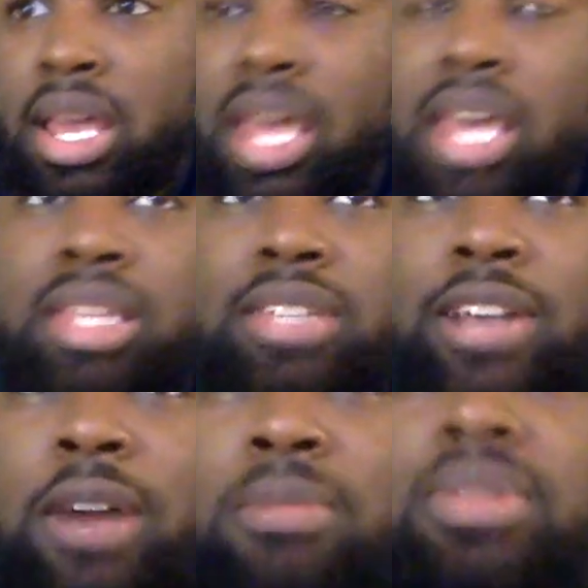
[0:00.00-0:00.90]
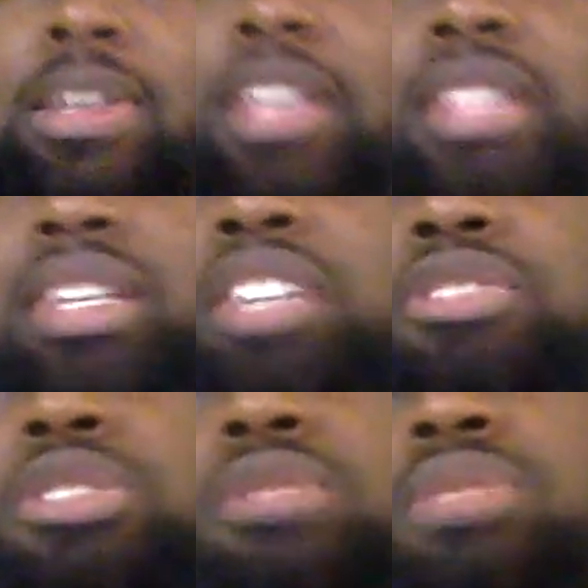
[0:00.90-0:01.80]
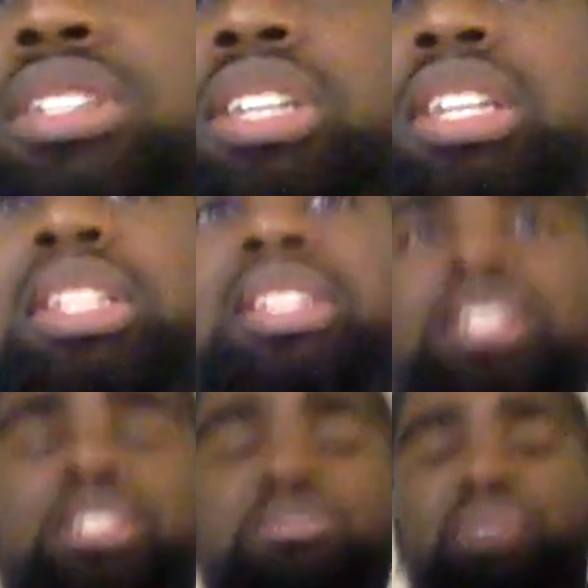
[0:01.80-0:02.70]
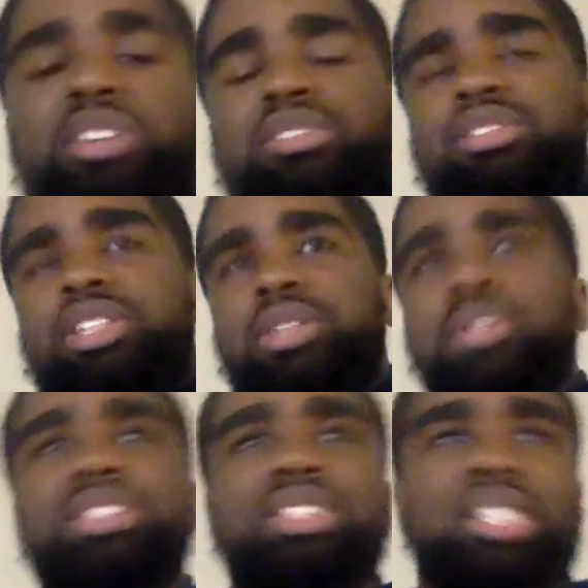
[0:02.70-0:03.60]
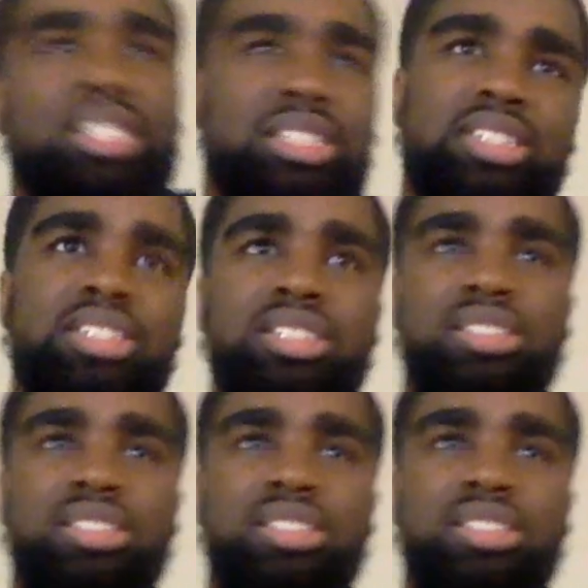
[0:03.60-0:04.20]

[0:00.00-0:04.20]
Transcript: And this album, the intro wasn't anything special. It was this